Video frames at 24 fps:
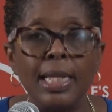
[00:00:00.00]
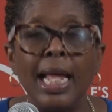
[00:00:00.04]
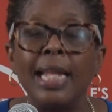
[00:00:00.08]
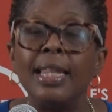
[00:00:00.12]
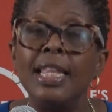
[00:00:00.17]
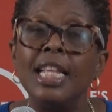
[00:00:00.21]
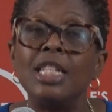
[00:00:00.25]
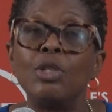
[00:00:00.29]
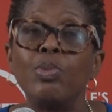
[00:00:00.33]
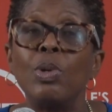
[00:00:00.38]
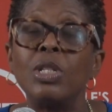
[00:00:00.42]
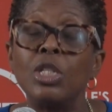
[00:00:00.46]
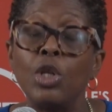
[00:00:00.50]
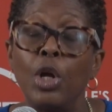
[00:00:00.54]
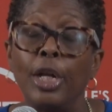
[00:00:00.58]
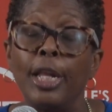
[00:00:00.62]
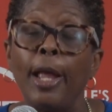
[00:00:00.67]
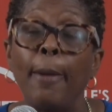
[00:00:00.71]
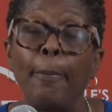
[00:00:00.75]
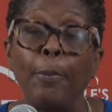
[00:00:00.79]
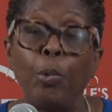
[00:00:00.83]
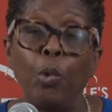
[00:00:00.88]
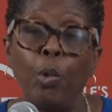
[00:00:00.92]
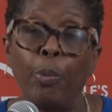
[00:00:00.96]
that this was not
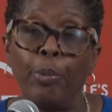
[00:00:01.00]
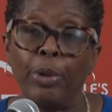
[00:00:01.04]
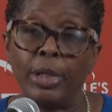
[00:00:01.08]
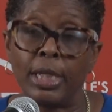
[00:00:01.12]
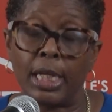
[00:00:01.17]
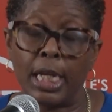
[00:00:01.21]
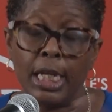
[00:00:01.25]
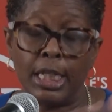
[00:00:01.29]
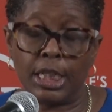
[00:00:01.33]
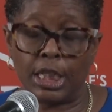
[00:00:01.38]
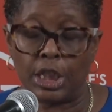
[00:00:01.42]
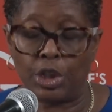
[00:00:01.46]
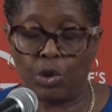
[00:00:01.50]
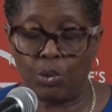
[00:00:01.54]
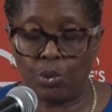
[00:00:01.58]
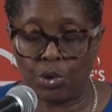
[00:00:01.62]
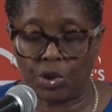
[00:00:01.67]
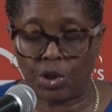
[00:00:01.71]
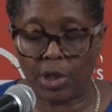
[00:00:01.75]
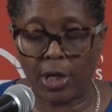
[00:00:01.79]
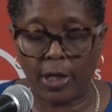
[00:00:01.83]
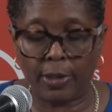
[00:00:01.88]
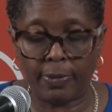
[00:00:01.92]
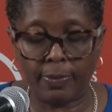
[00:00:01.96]
the appropriate
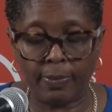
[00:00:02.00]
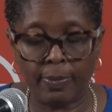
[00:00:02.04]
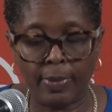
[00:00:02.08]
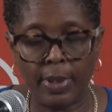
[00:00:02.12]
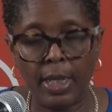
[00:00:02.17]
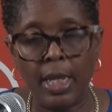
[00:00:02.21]
institution.